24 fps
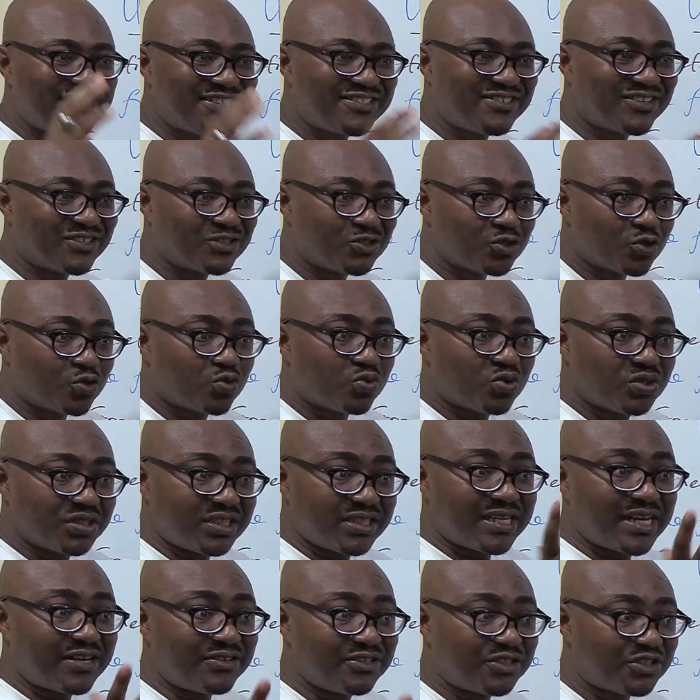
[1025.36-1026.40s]
structure,
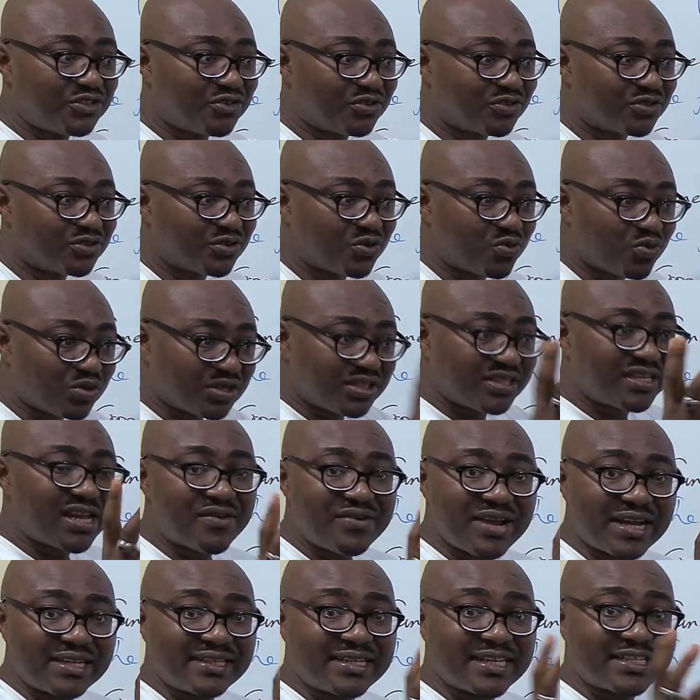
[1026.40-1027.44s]
quaternary structure. Quaternary
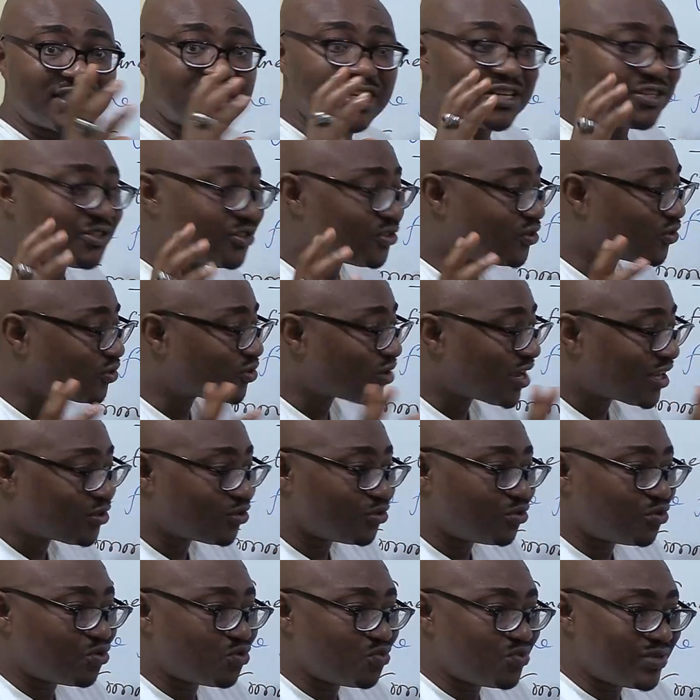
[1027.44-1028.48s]
and tertiary structure have to
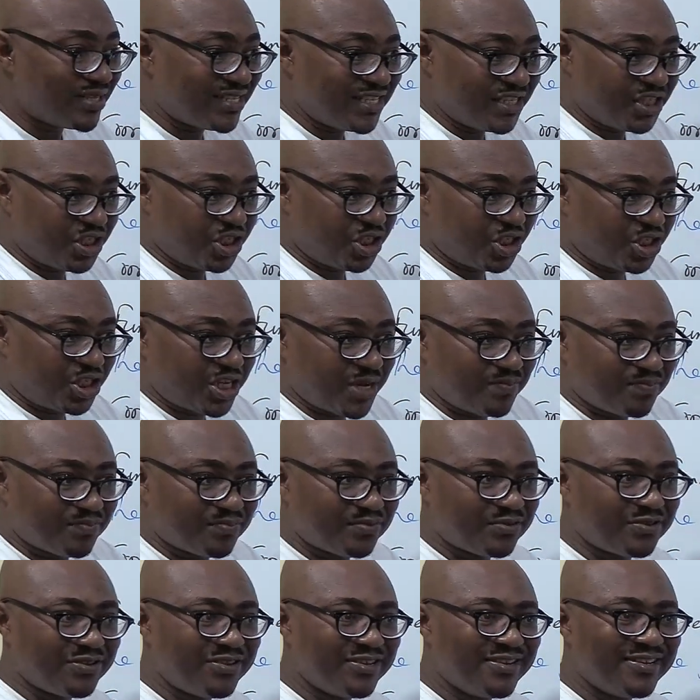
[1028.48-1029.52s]
do with the shape.
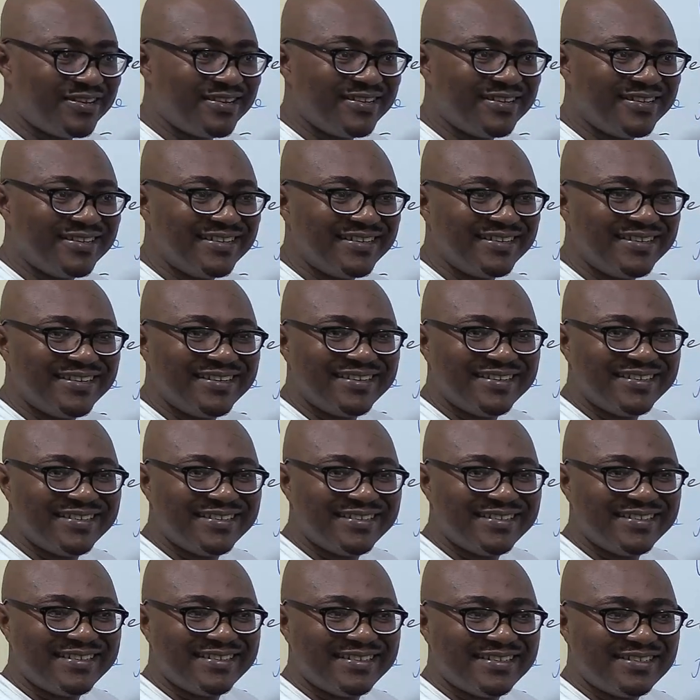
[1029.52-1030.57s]

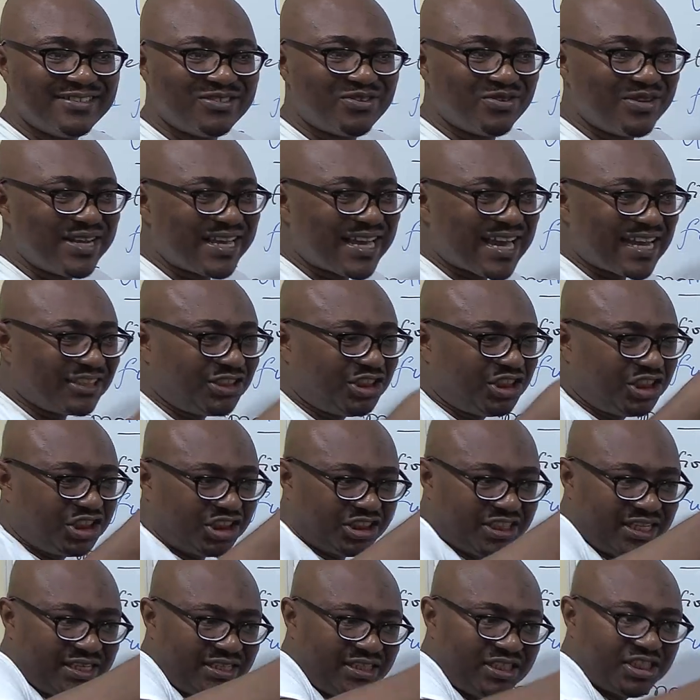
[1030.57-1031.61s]
So they can
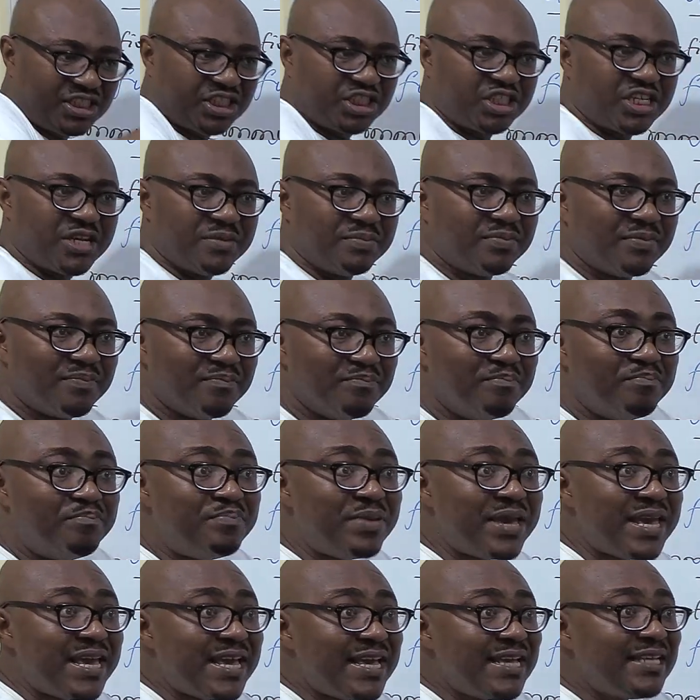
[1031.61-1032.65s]
change shape
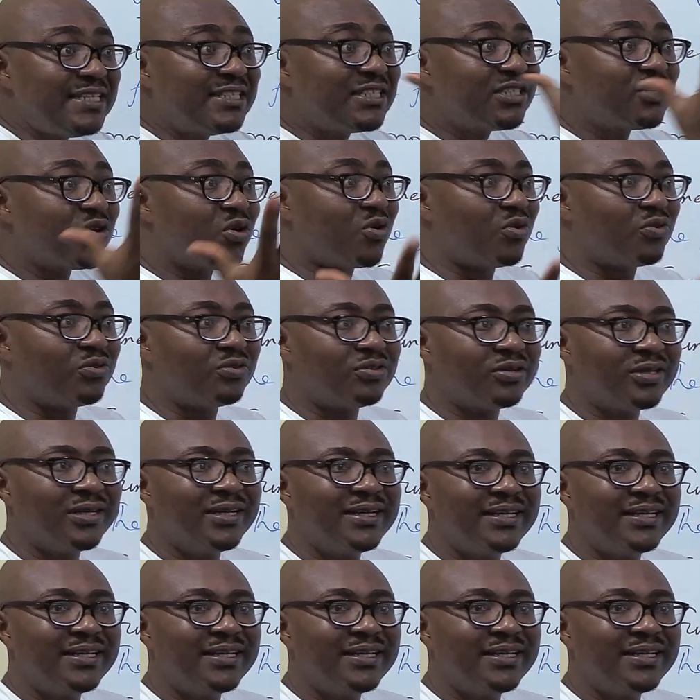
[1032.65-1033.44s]
based on